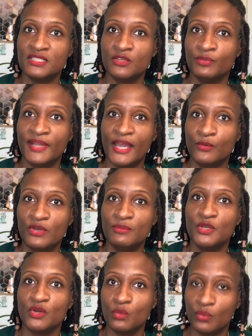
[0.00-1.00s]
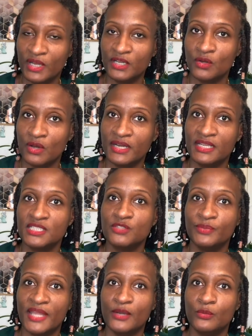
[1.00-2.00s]
of Black women or want an audience of
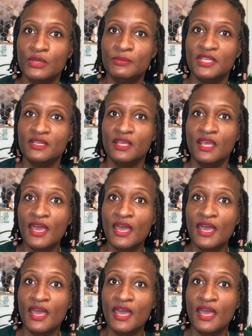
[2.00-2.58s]
Black women,